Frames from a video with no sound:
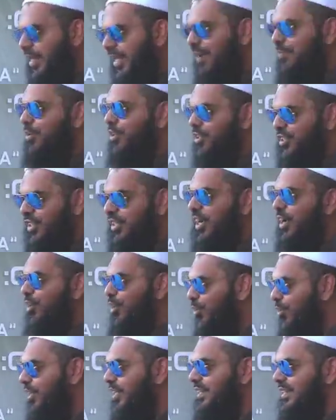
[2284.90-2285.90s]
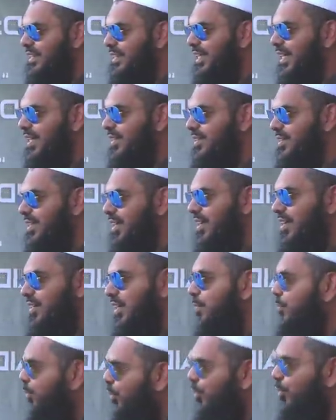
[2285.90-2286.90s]
be coming to Chicago one of these days.
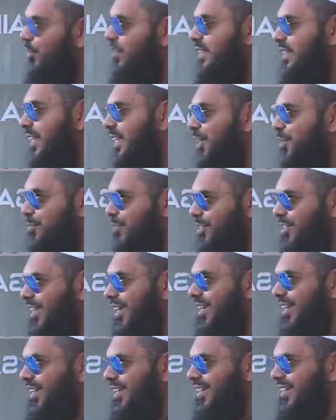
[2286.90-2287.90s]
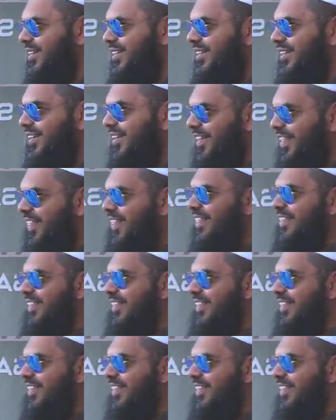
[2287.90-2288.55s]
Maybe we'll go and see him. Oh, okay.